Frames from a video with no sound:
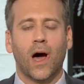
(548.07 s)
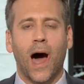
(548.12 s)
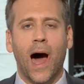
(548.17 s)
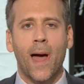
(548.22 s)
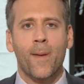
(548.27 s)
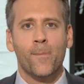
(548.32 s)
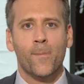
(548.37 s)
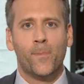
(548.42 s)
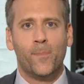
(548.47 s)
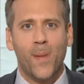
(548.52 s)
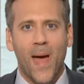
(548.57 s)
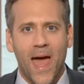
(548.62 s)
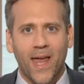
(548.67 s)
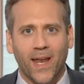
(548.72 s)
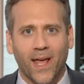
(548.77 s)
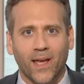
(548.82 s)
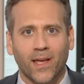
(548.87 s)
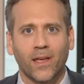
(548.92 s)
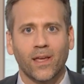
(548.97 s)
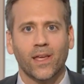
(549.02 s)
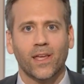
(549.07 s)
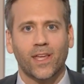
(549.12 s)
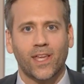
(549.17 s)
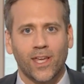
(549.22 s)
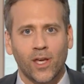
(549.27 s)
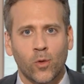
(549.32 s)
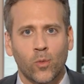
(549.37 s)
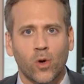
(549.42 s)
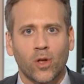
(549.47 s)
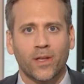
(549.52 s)
I'm betting
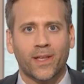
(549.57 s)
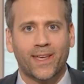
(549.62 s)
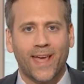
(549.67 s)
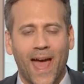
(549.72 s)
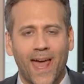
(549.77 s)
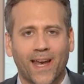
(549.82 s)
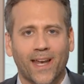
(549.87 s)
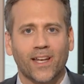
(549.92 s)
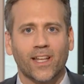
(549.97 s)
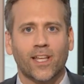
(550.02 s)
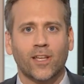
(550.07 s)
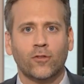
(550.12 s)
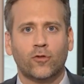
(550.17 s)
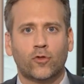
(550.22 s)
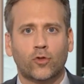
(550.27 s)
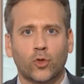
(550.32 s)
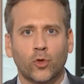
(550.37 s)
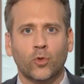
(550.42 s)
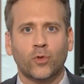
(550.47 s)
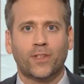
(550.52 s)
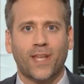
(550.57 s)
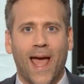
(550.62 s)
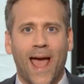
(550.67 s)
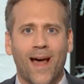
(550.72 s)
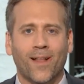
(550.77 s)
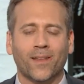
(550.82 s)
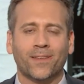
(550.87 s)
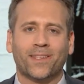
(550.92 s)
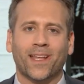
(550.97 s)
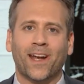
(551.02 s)
he will get it. He's too
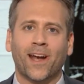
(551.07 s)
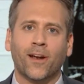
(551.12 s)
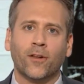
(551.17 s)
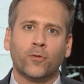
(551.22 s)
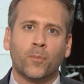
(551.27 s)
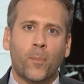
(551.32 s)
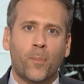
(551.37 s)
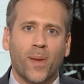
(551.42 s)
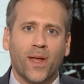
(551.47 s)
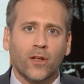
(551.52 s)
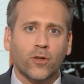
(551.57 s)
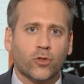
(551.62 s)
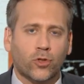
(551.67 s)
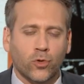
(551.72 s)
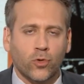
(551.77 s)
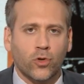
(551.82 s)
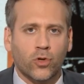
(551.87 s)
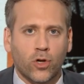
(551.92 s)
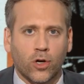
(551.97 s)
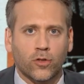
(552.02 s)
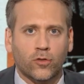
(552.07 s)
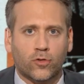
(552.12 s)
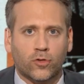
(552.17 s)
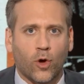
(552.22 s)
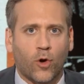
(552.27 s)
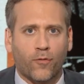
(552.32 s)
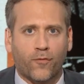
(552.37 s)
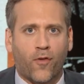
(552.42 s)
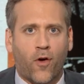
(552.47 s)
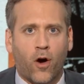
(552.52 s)
talented and has been too good
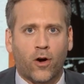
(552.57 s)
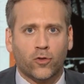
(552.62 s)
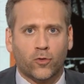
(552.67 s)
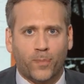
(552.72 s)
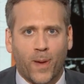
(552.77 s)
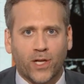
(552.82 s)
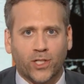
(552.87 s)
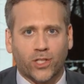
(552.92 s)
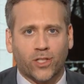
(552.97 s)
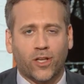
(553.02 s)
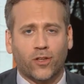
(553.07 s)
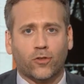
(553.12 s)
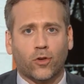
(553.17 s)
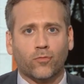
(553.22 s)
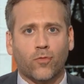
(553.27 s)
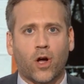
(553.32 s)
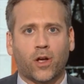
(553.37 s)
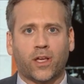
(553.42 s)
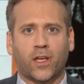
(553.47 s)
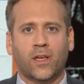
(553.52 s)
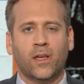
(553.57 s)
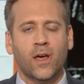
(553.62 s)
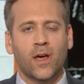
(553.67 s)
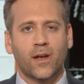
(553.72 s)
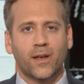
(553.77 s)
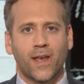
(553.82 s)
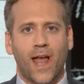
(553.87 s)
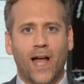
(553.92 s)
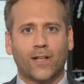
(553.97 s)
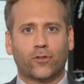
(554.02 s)
so far, especially as a rookie,
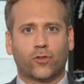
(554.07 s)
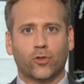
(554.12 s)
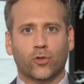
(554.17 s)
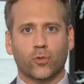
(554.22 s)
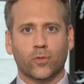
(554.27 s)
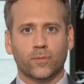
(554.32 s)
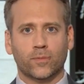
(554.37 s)
not to.